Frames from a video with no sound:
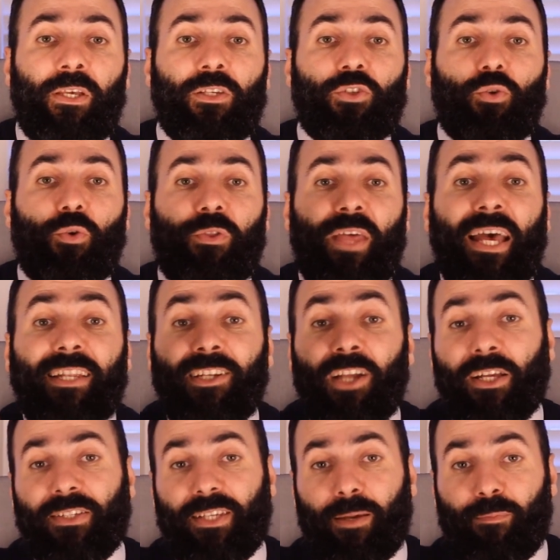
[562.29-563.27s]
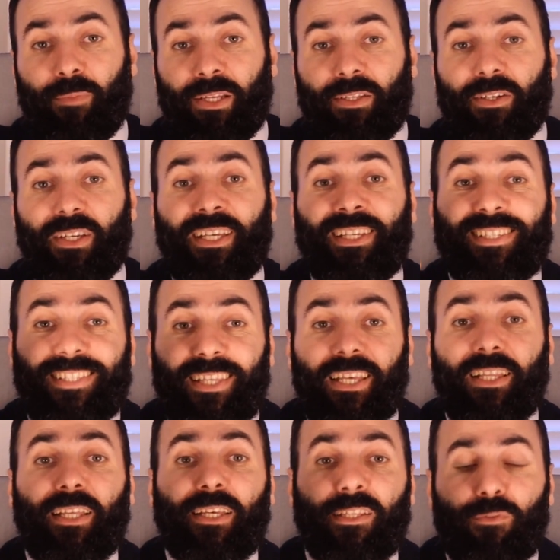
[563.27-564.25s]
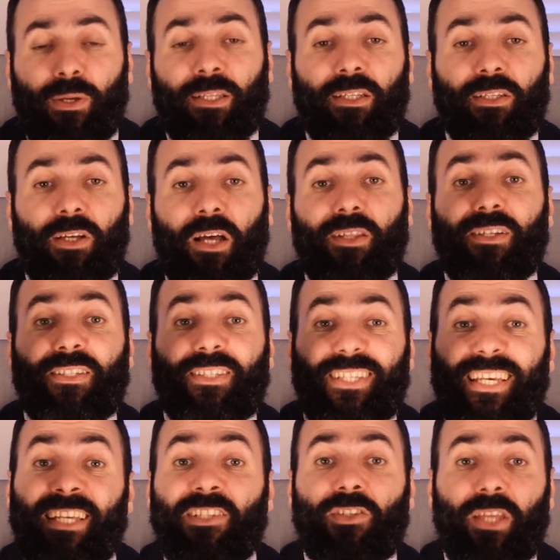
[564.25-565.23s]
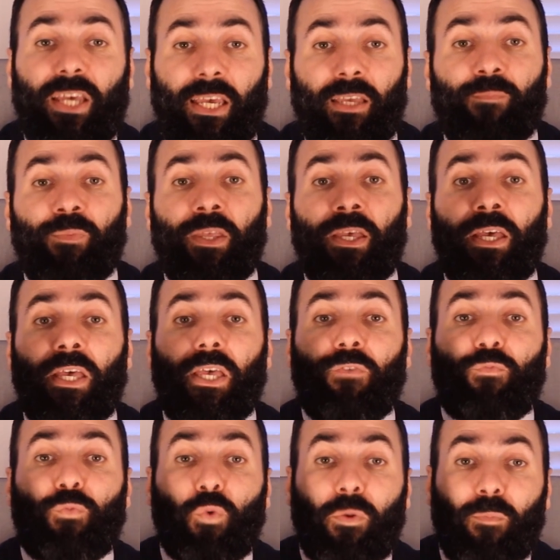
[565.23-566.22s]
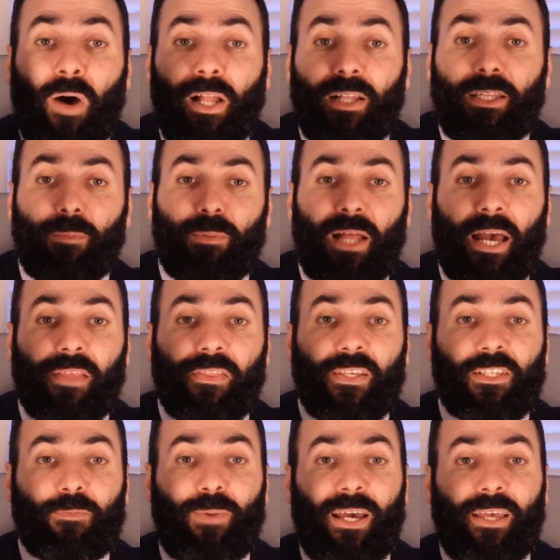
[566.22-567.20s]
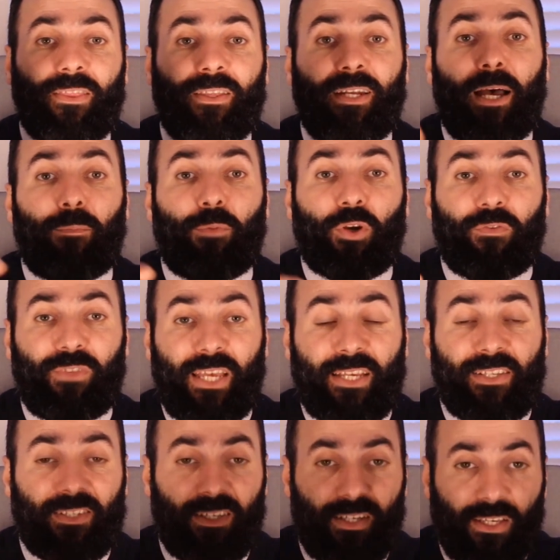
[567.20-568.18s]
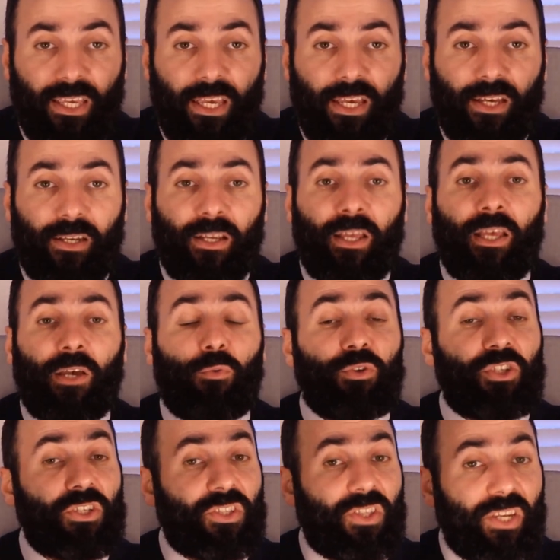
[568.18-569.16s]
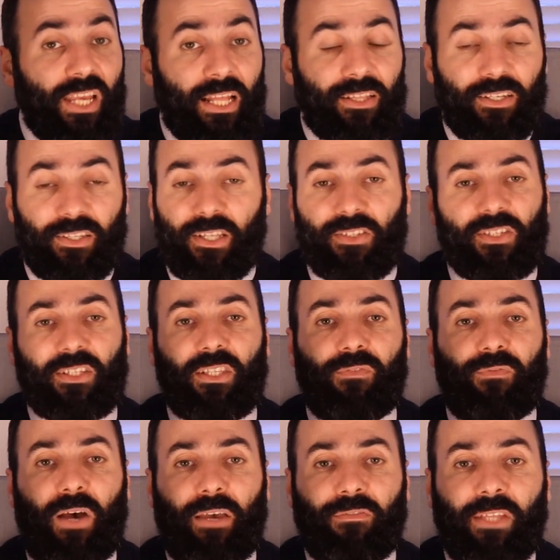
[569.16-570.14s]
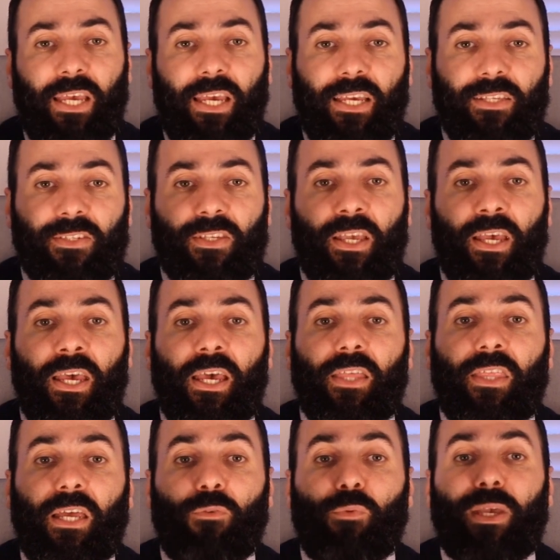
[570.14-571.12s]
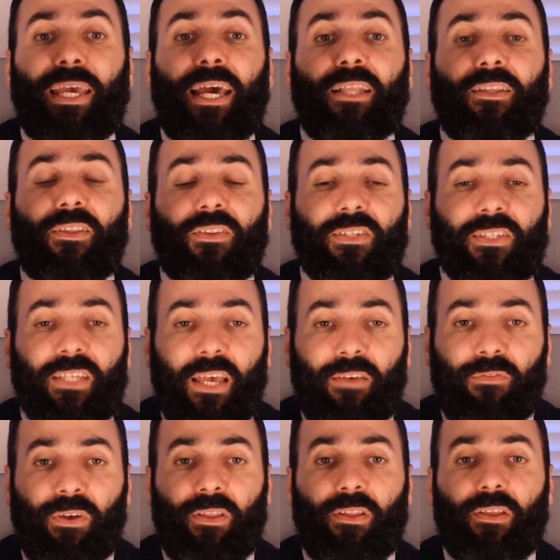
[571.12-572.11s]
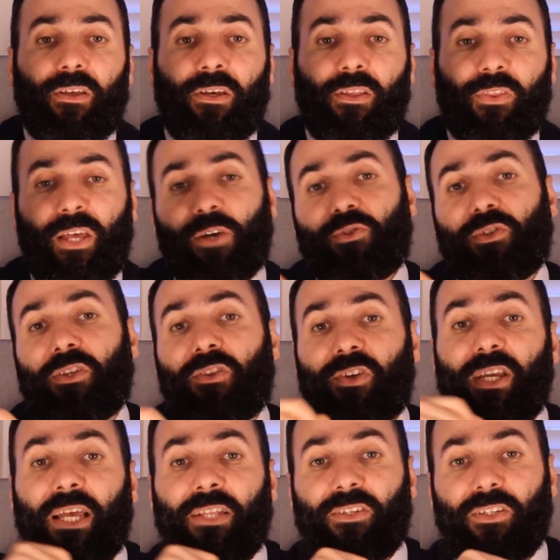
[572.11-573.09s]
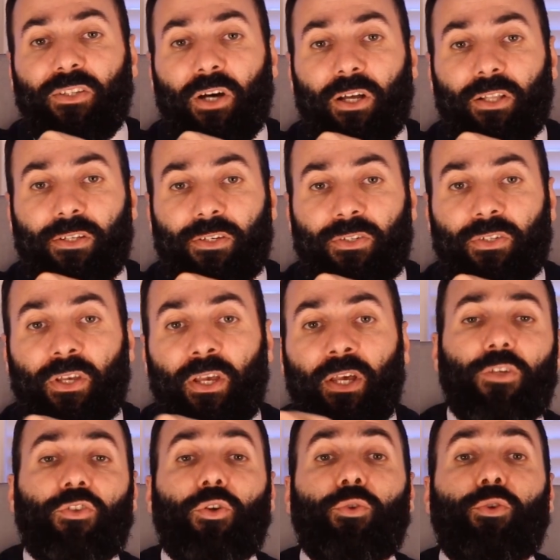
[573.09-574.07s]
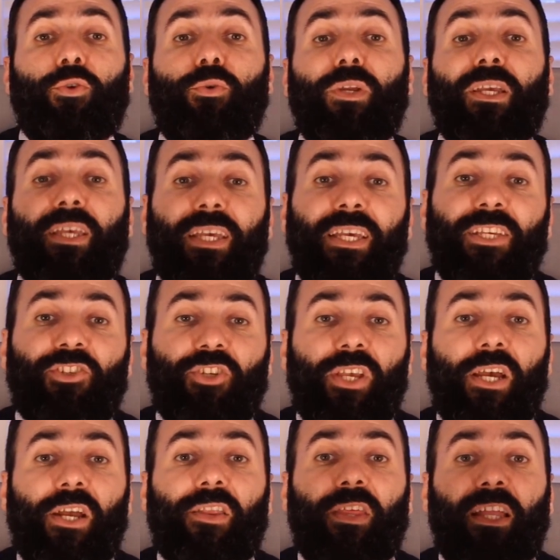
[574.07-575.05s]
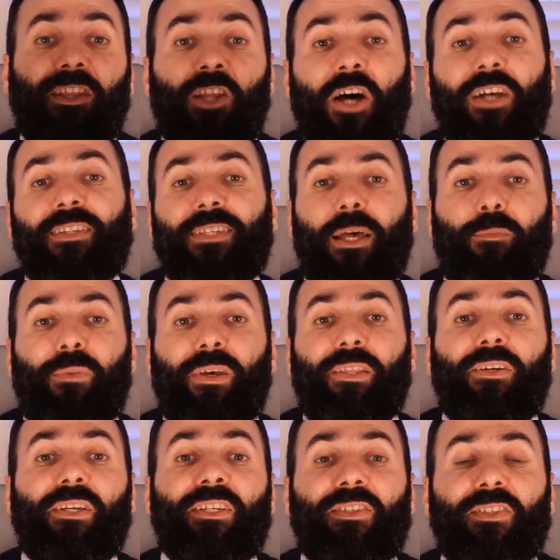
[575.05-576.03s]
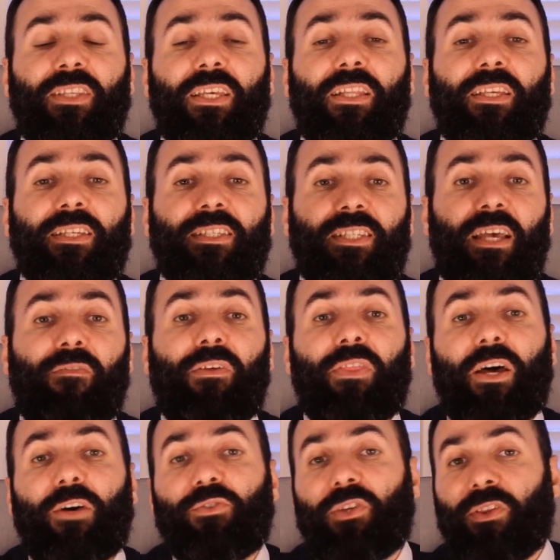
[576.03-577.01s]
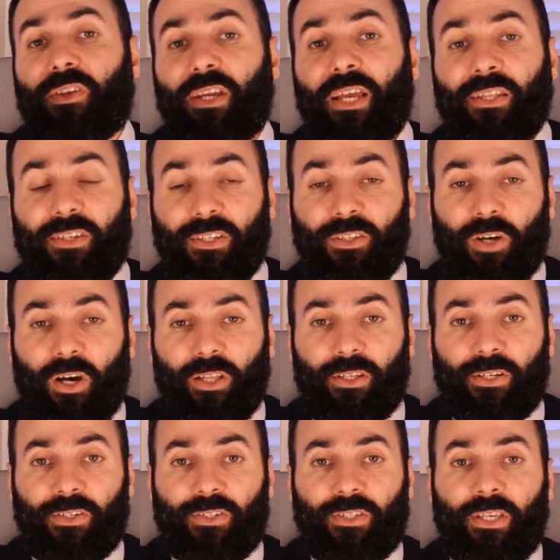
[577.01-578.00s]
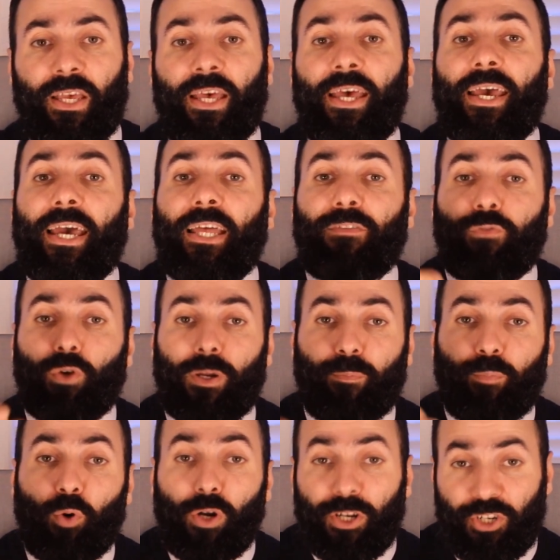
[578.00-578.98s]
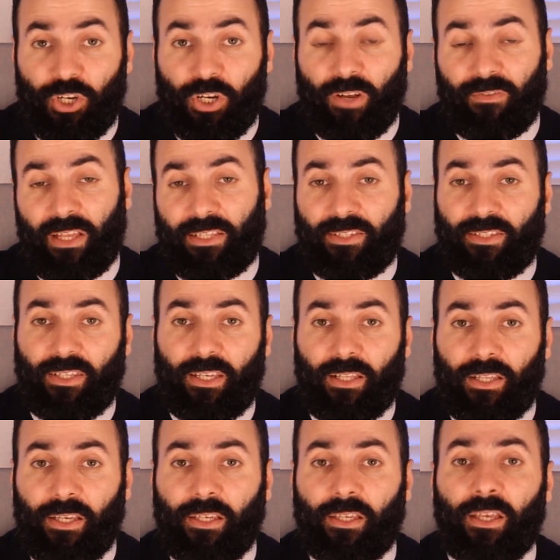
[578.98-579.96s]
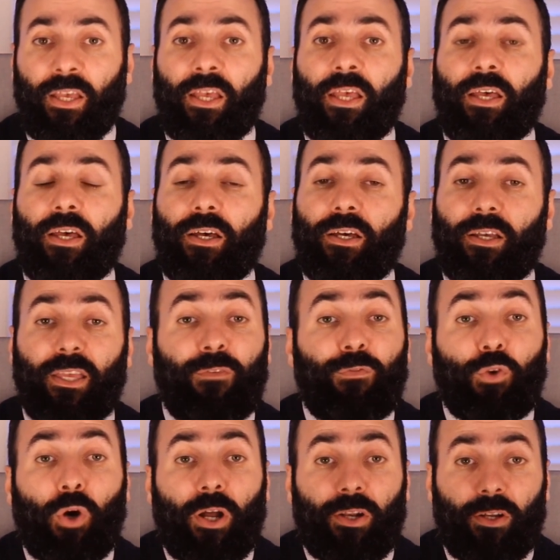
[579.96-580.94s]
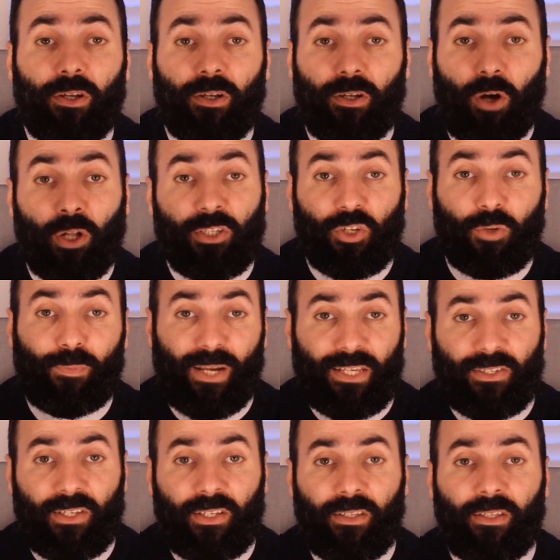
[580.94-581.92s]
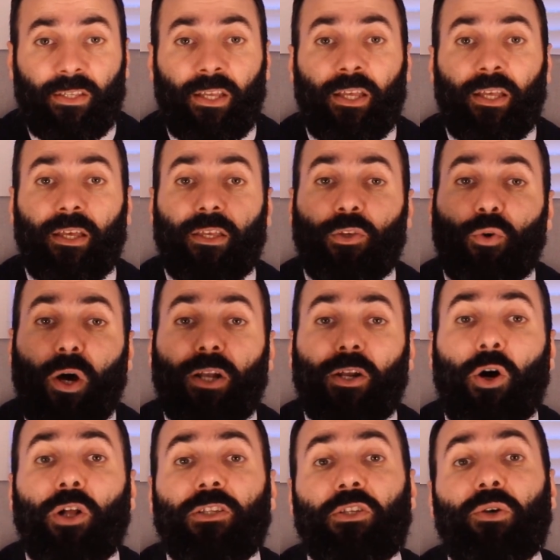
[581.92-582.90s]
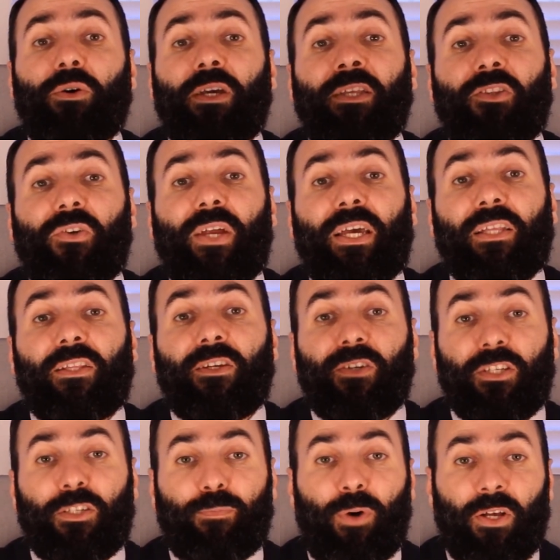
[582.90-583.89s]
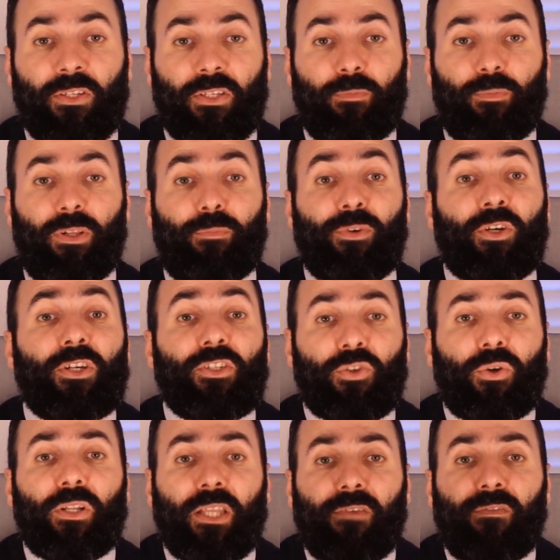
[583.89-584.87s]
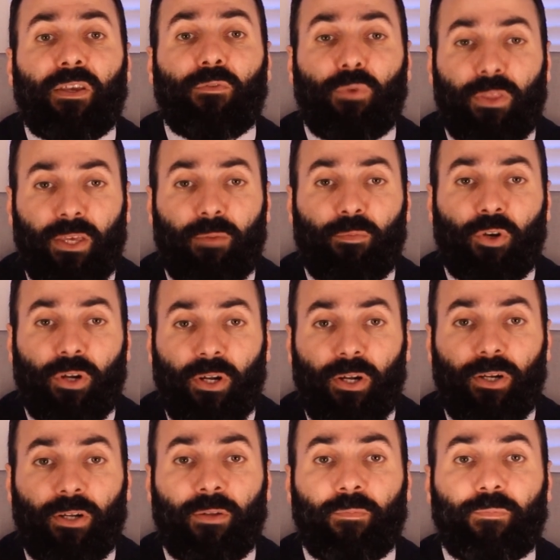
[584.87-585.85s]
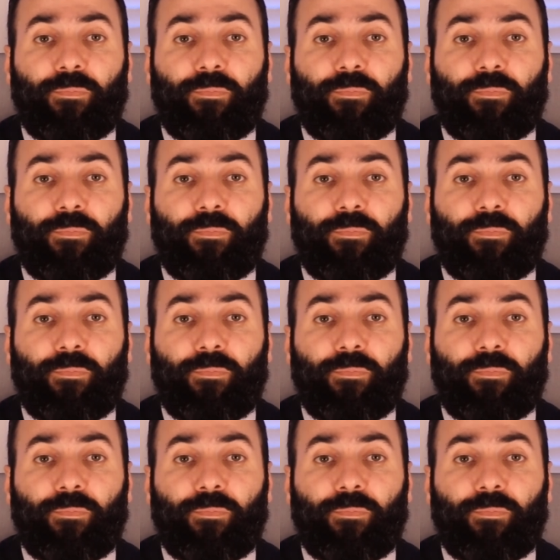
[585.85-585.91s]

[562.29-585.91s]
So that non-submitter is stealing twenty dollars each day. If we multiply this by the number of days in a year, which is three hundred sixty-five days, then we get seven thousand three hundred dollars. So during each year, that non-submitter is stealing seven thousand three hundred dollars. And for a portion of that stealing, uh, if you are uh, also present, you are also indirectly responsible because you're living with him or her.